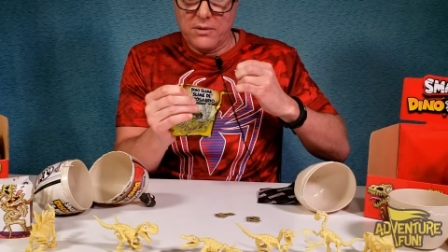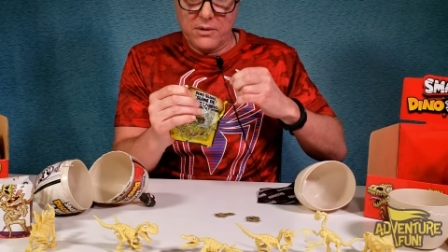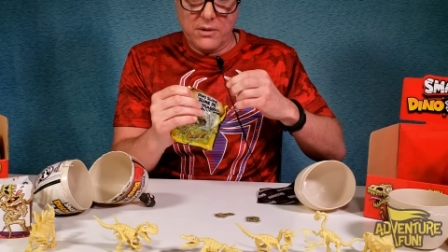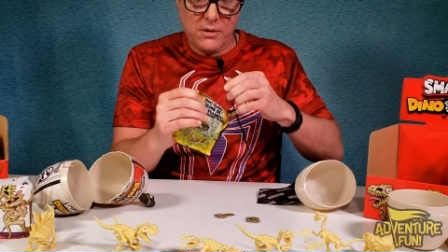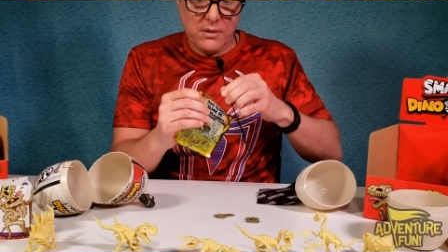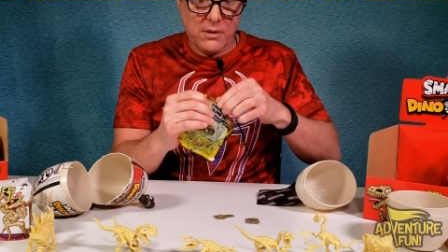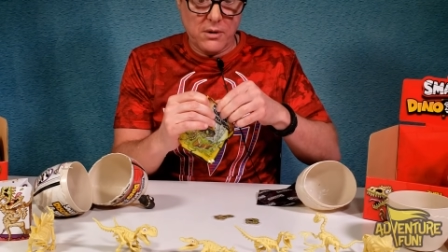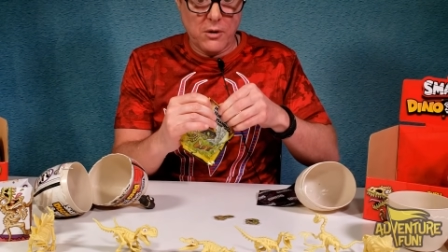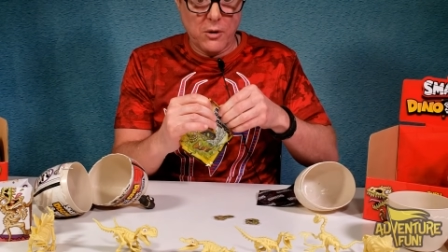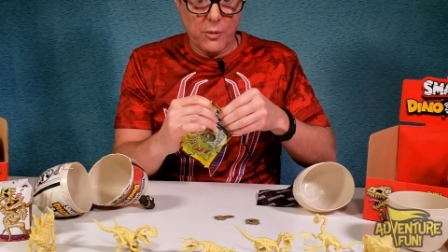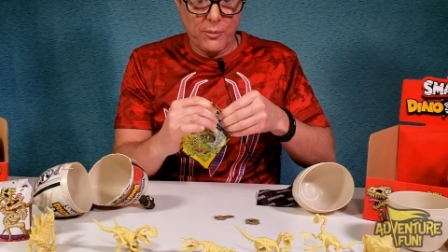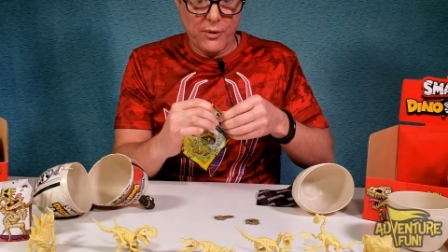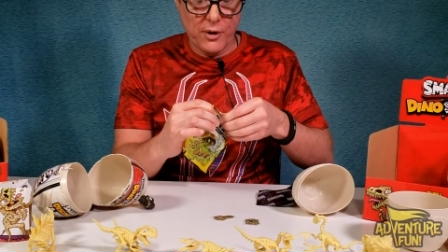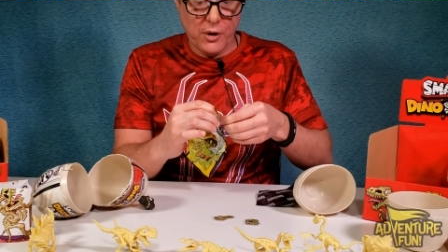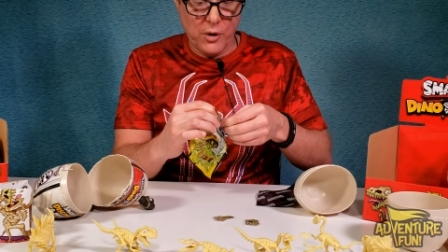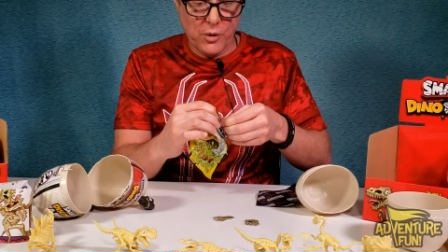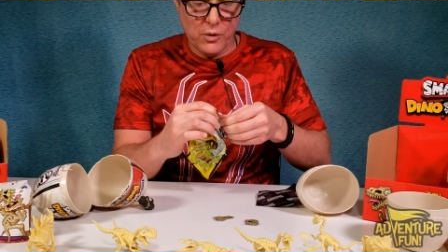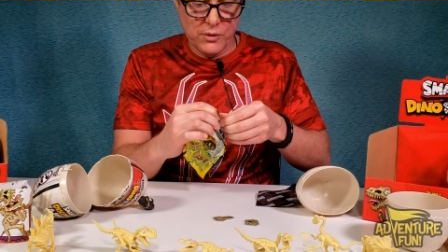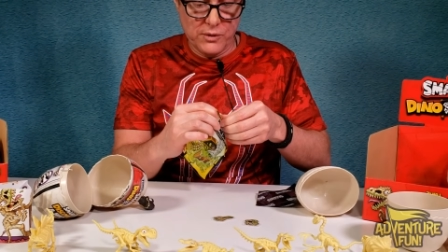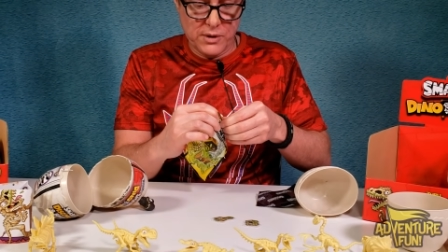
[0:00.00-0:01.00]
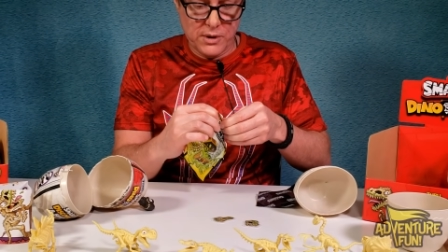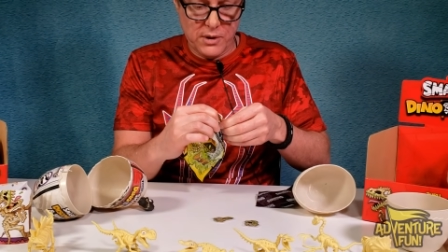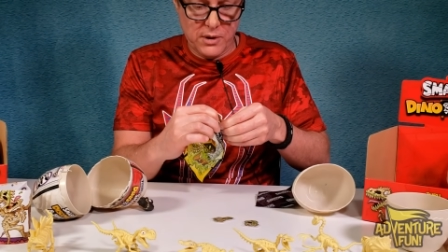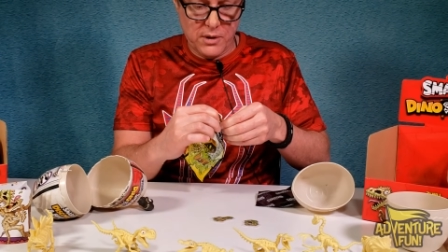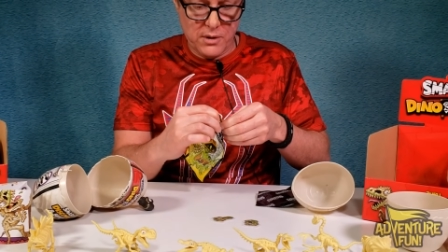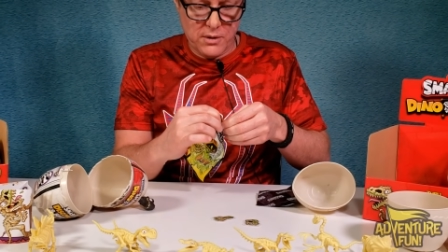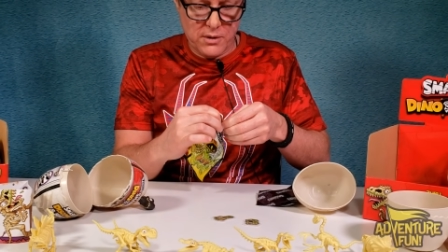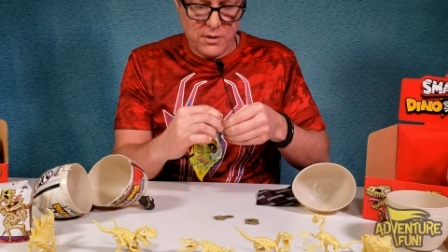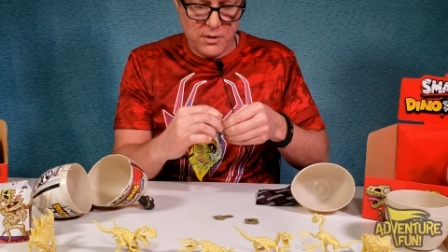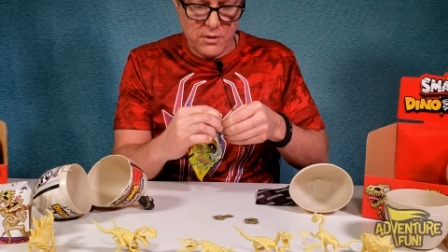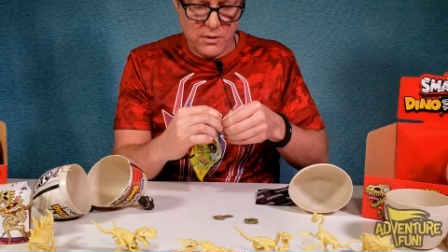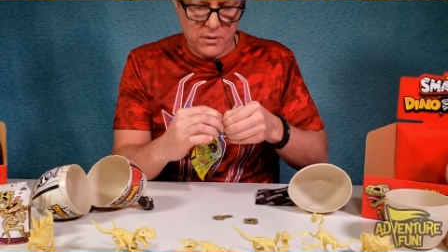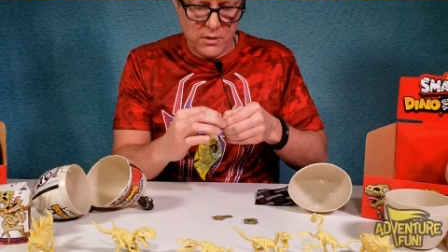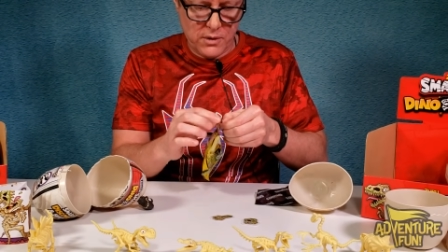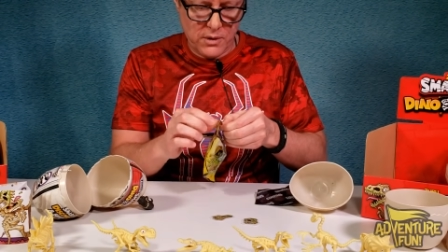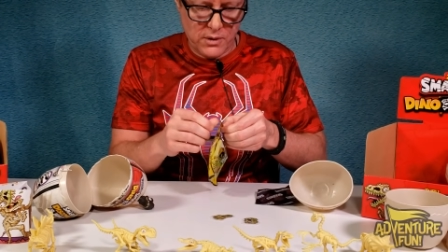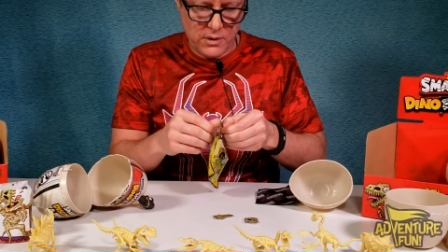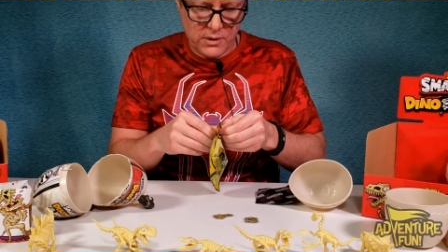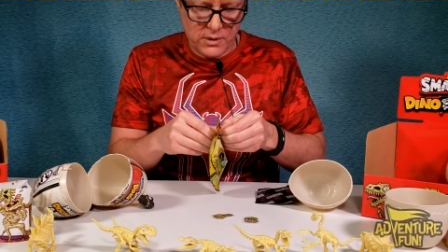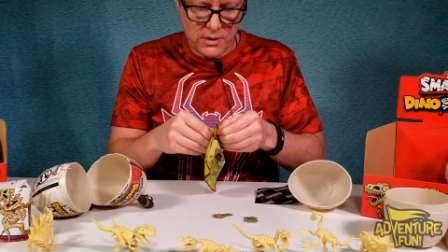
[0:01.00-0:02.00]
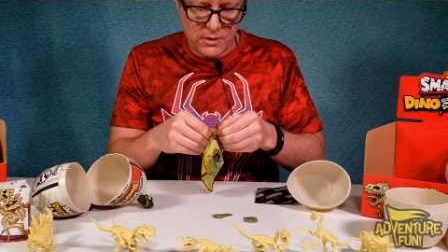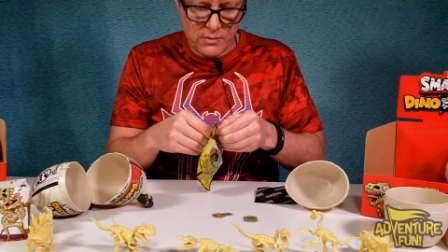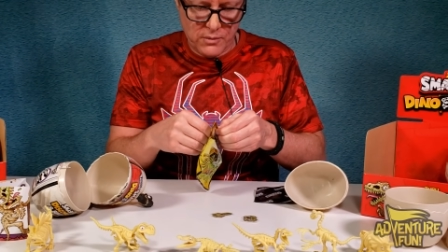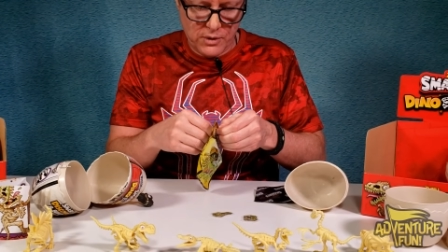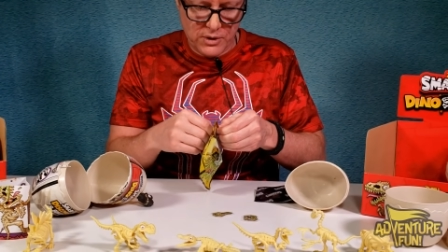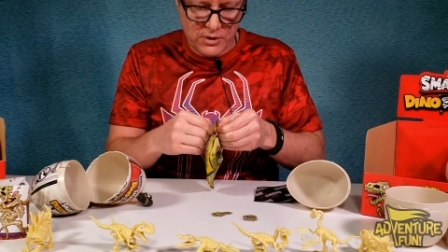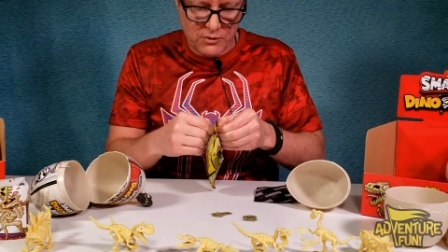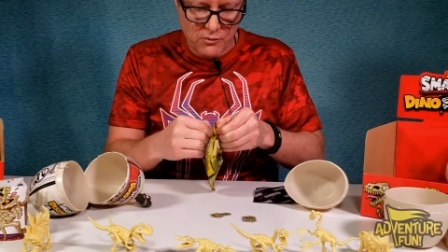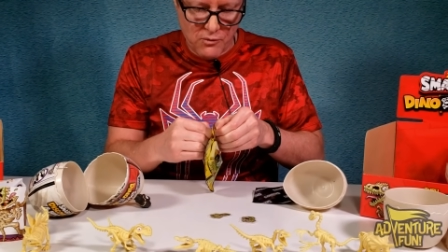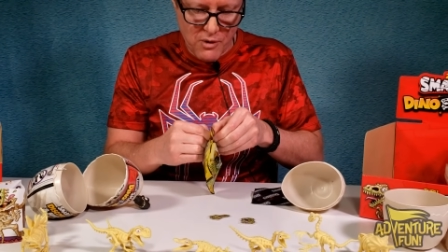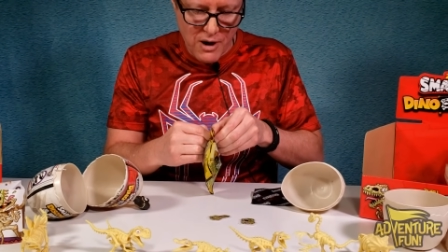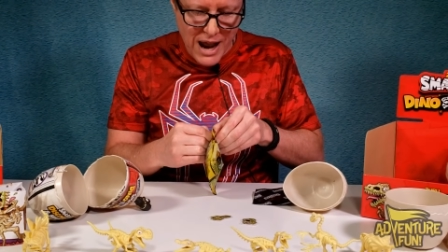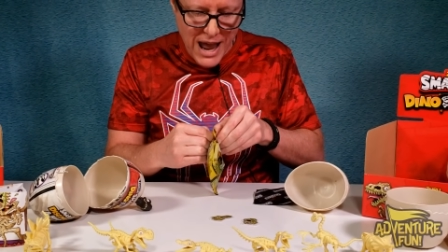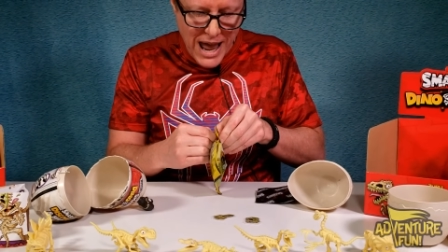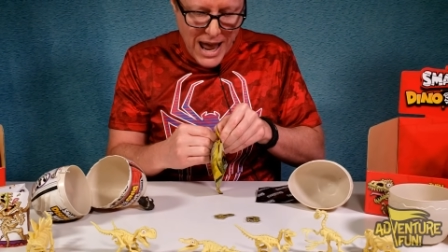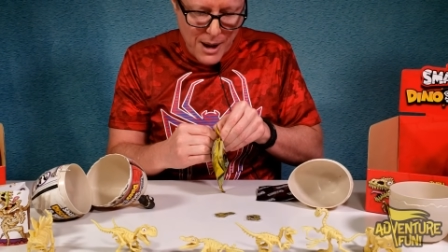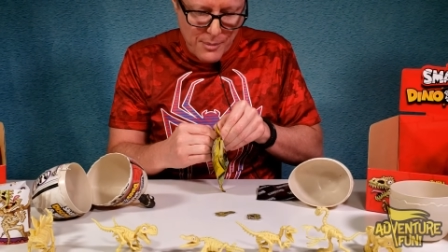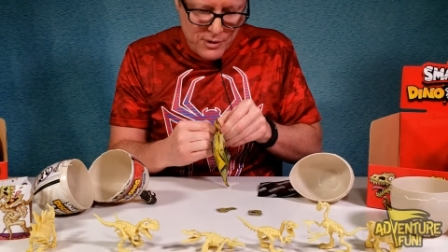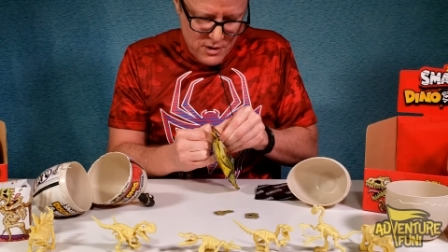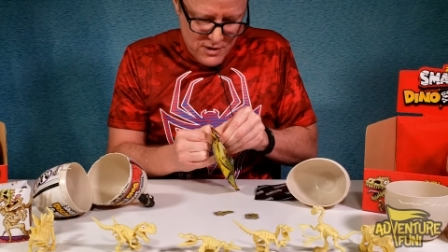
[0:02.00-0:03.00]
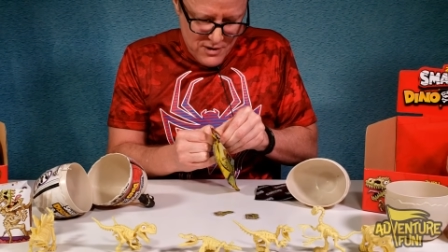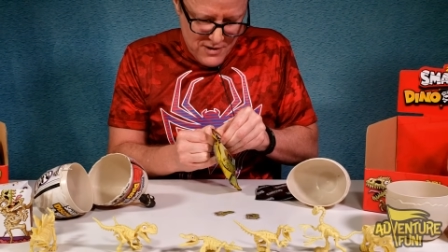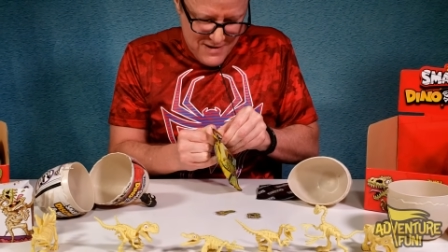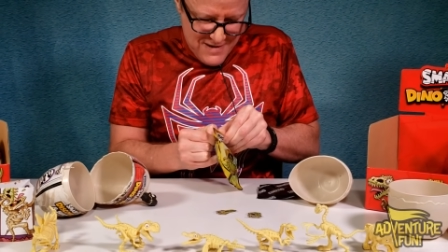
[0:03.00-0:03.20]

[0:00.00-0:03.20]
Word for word: I hope the gold's in here too, because it was wrapped.